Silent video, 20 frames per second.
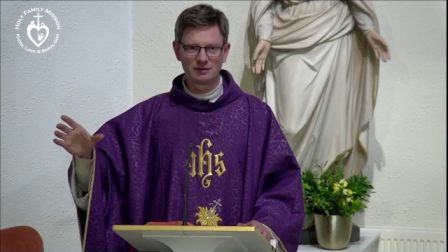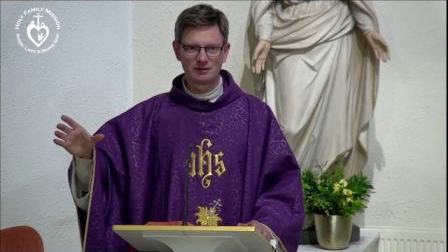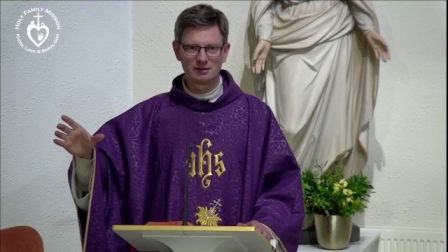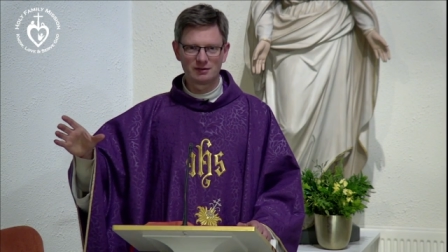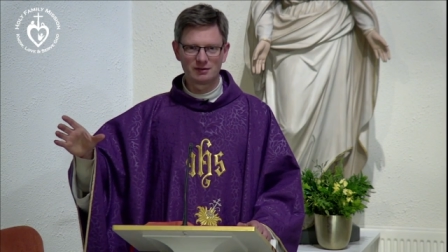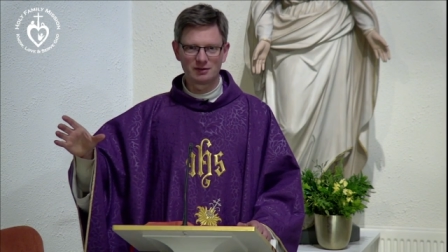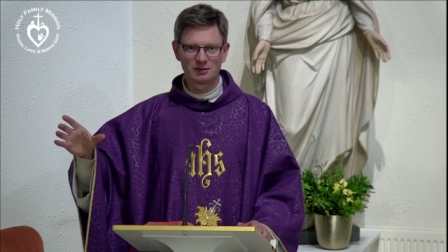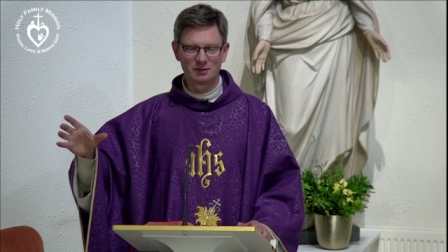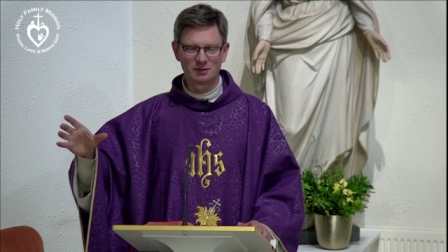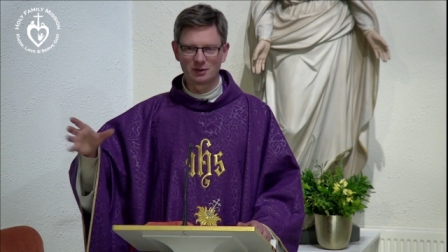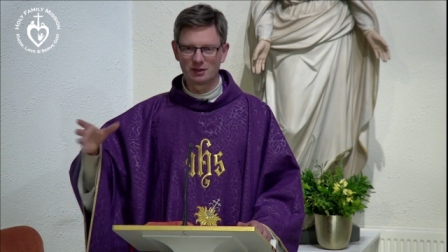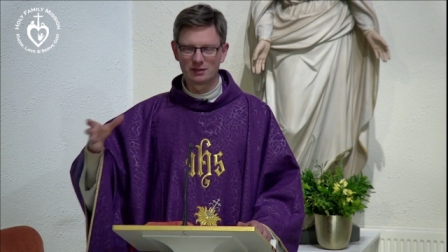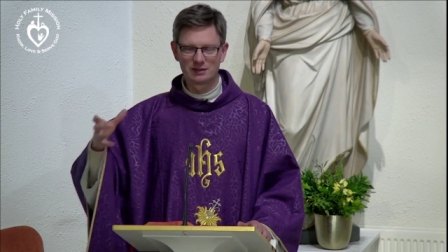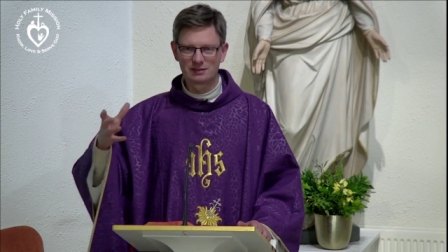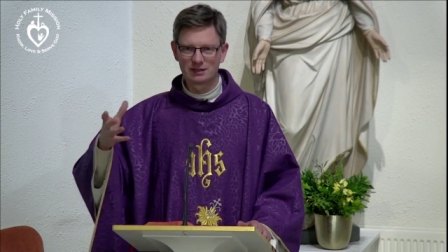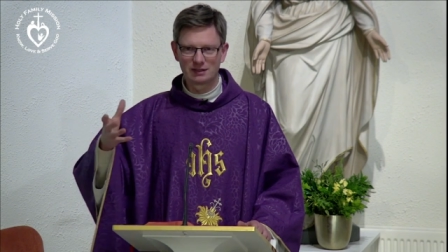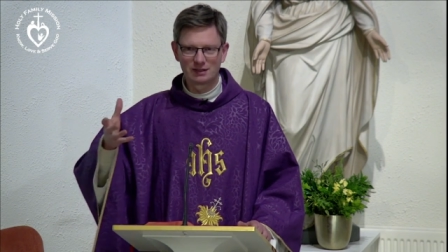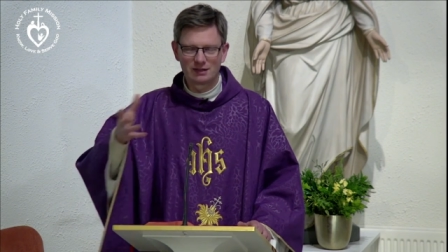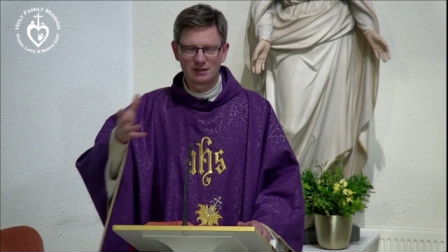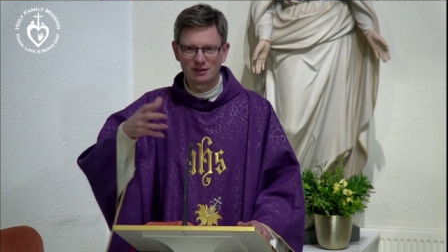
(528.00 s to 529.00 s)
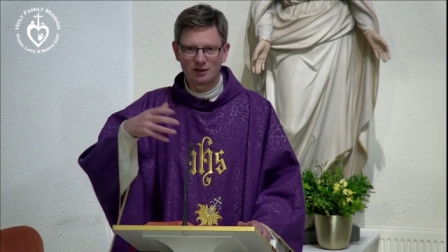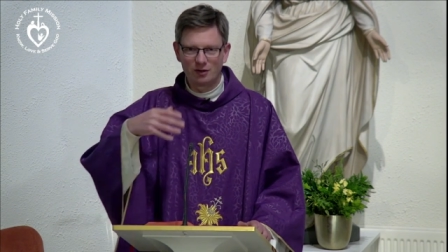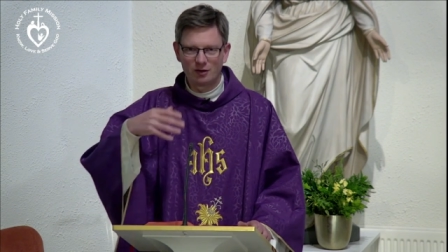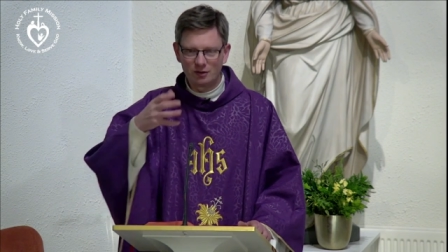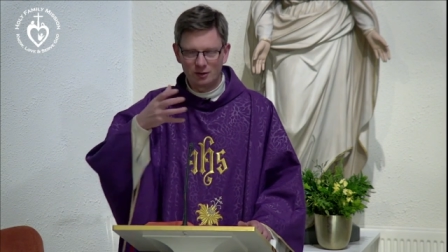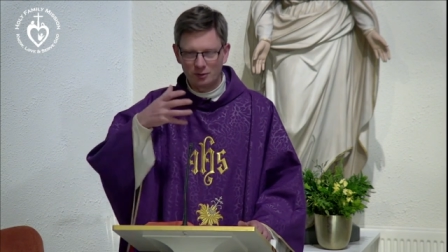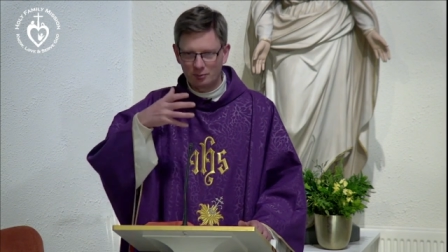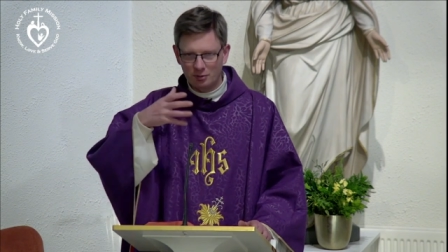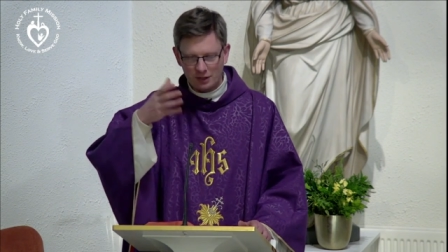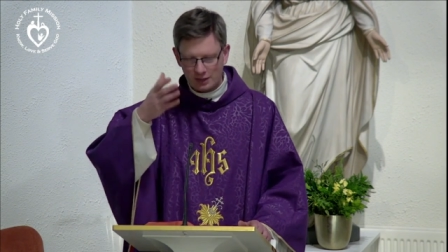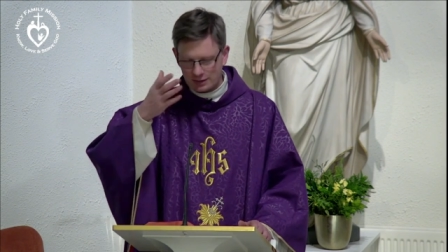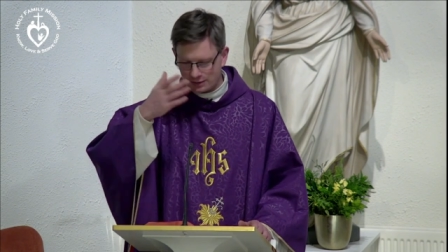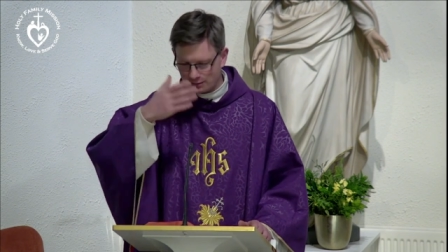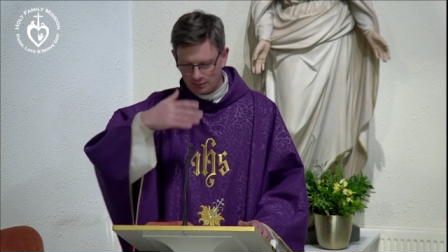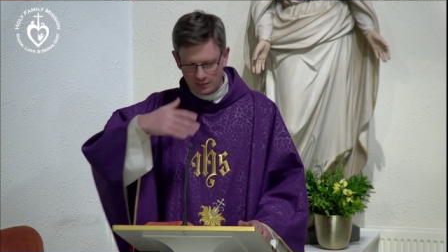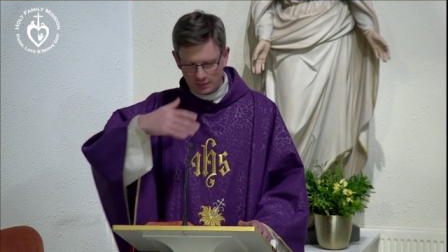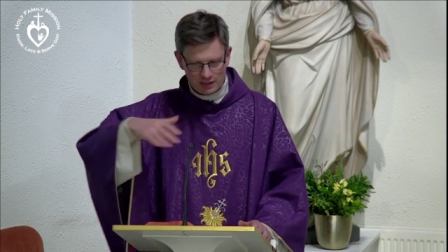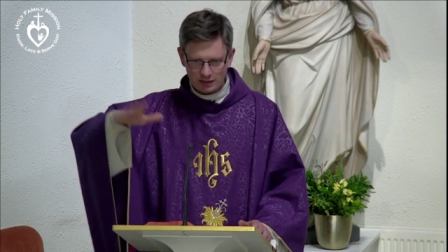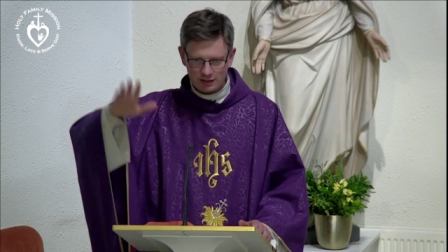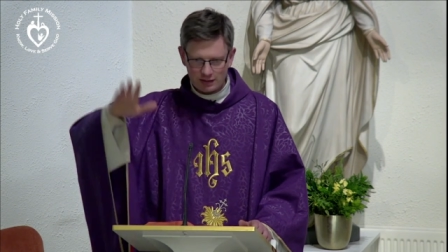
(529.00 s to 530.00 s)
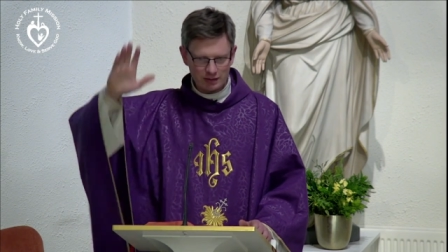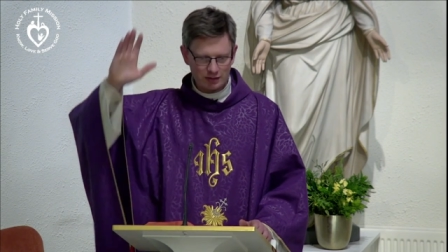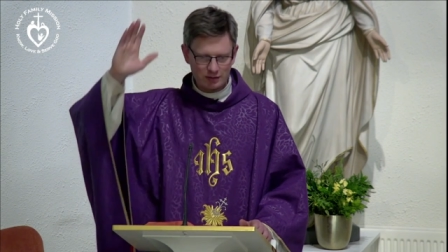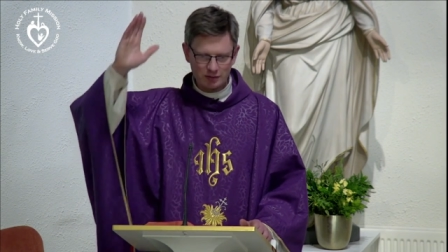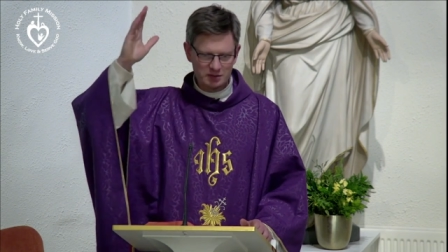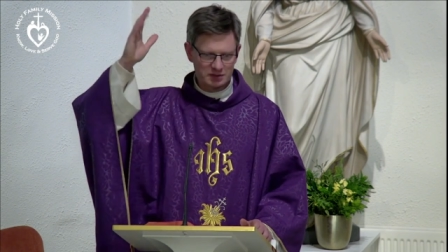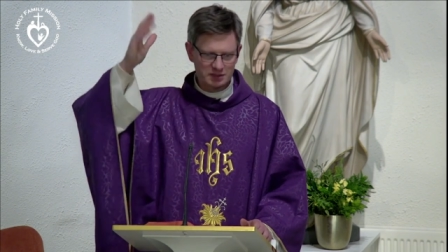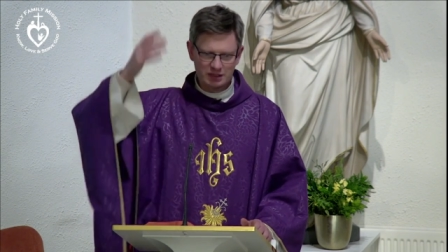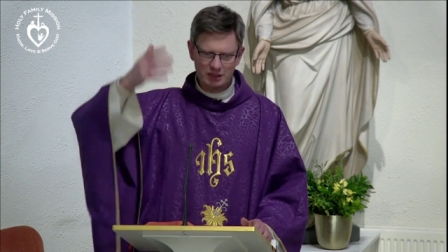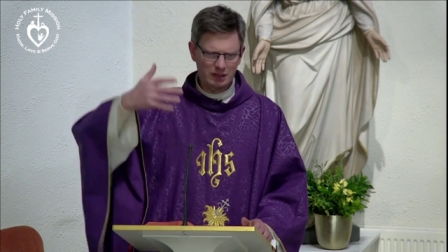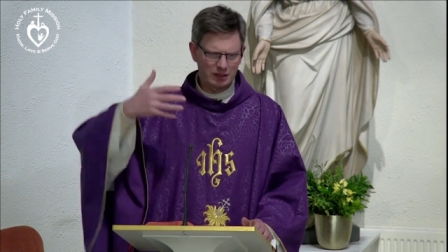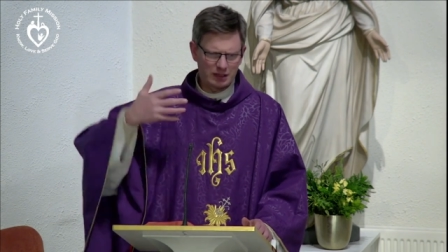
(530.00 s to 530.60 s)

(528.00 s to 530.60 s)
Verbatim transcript: You know, it's all the praise immediately goes to God.